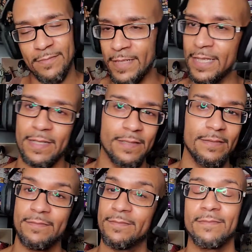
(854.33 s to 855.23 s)
man,
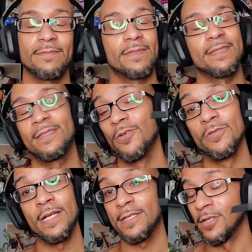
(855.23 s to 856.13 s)

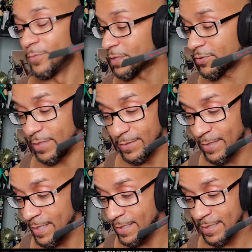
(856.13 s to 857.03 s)
dude's got so much strength,
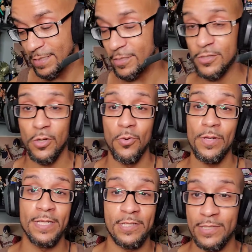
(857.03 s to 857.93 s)
man, and it's
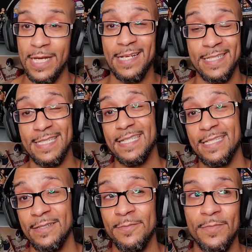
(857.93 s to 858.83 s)
so entertaining to
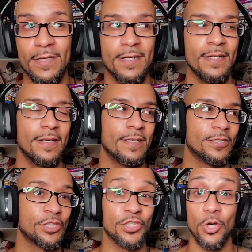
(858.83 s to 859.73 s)
see him
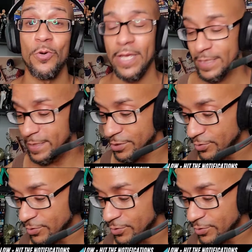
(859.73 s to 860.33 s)
showcase his